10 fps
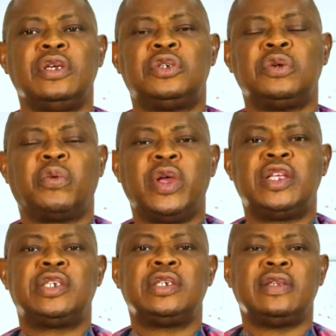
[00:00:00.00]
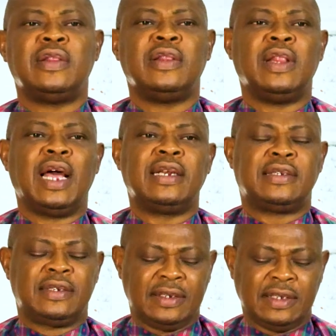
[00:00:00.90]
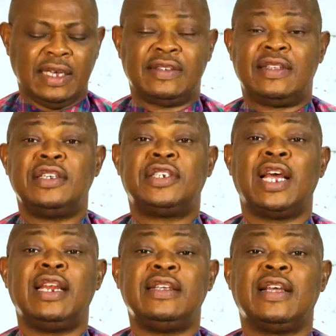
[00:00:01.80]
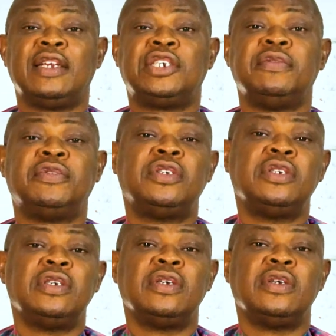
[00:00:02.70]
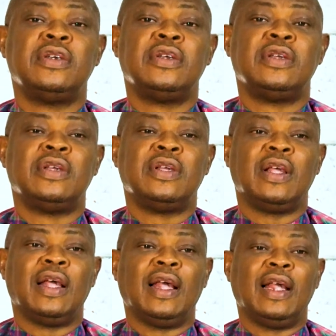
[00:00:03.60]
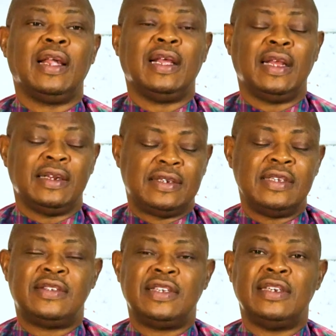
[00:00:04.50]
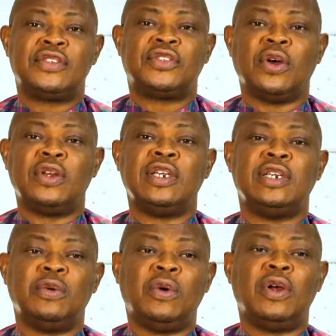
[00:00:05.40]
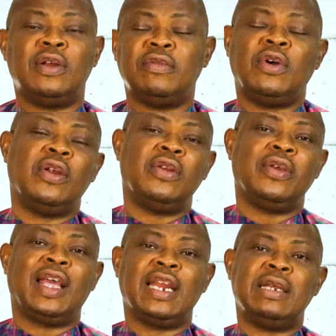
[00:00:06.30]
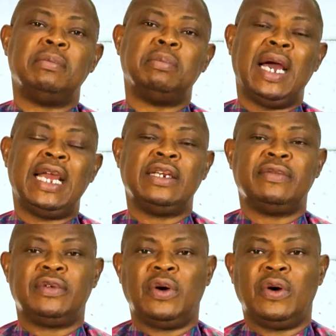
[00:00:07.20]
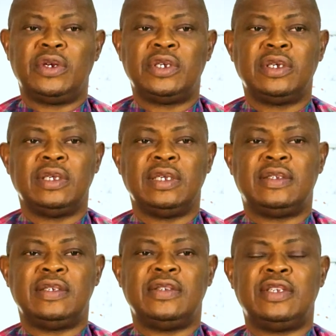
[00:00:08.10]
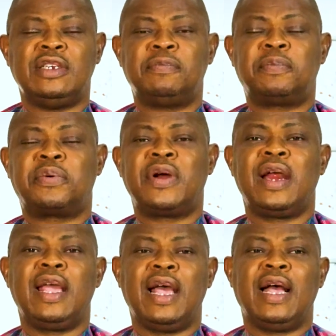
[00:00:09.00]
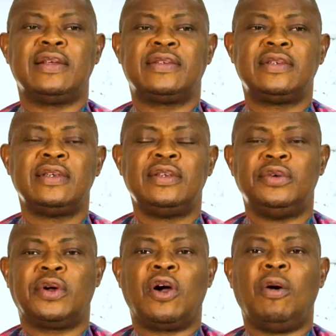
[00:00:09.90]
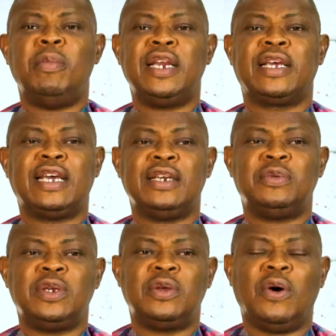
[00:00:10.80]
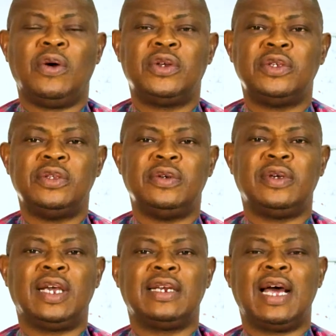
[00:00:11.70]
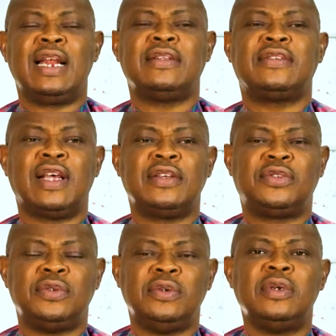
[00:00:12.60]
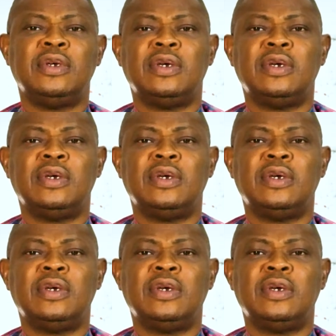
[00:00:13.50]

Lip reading: through which that essentially is achieved. It is in studying the Word of God, you get the mind of God. It is in prayers, you communicate with God. You get answers to